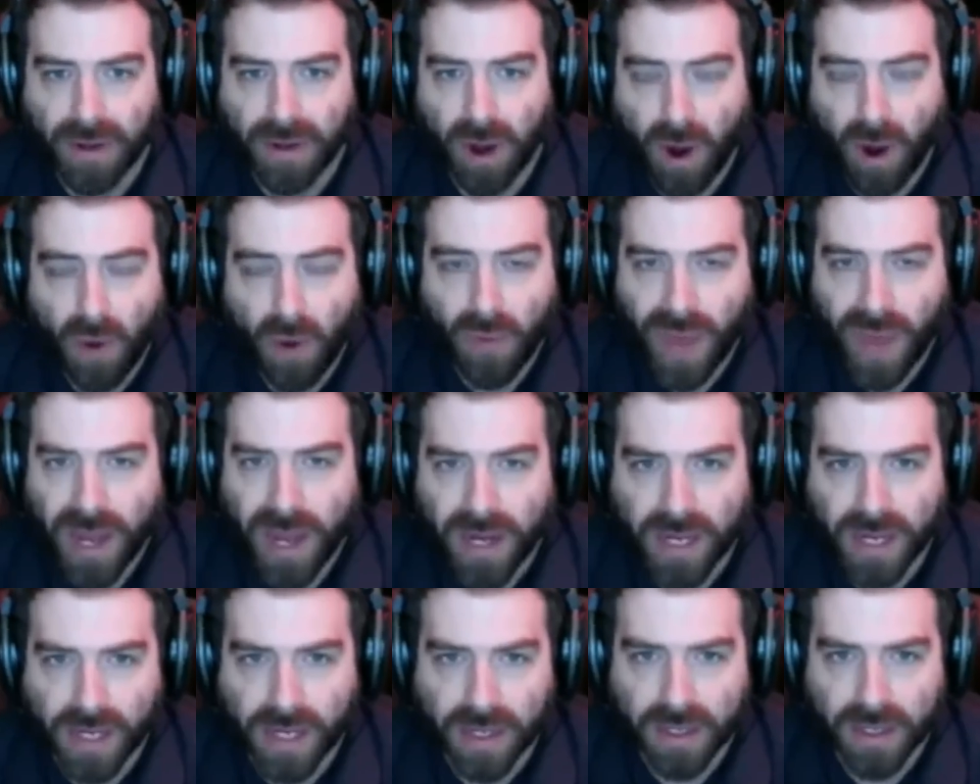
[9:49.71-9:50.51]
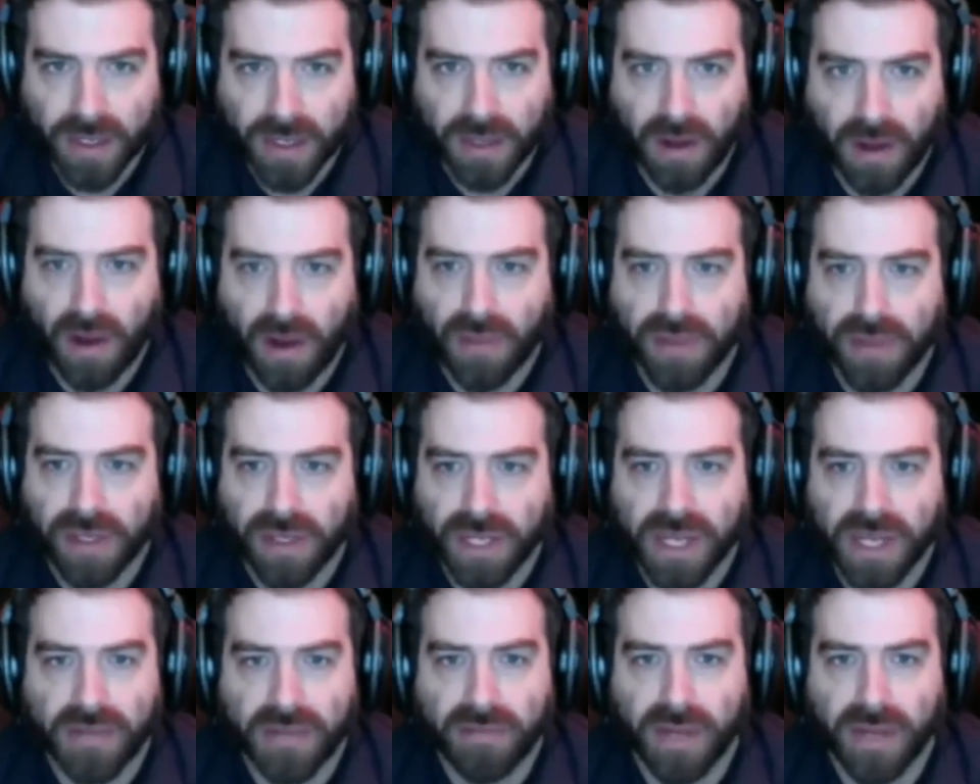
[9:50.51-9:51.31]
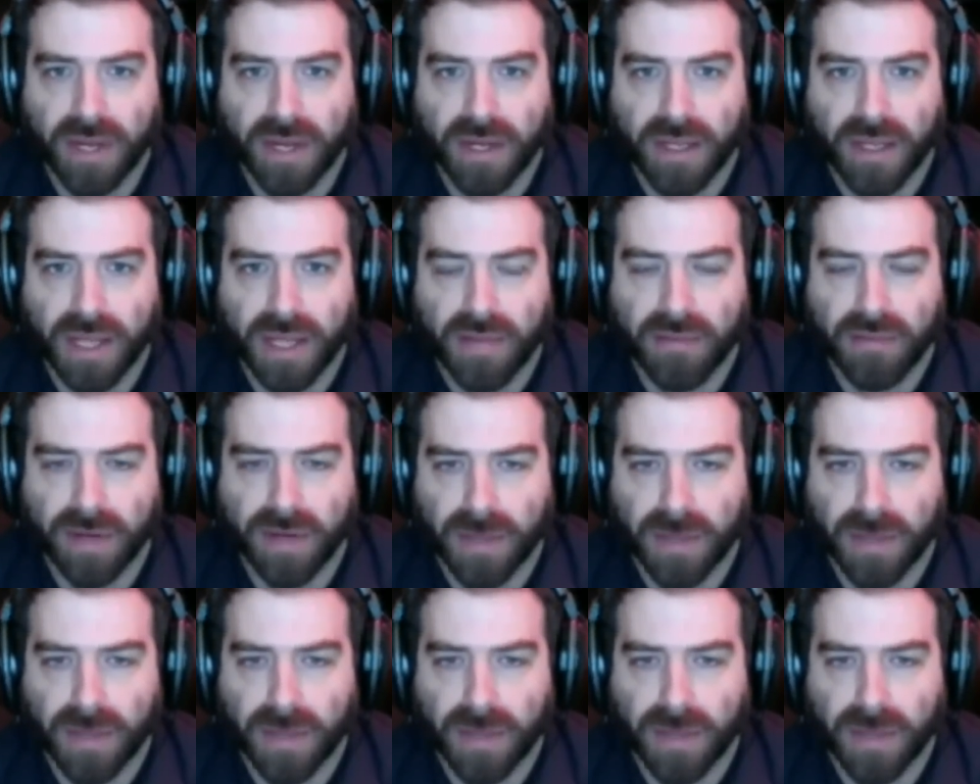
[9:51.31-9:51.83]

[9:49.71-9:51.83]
already on the day of 9/11.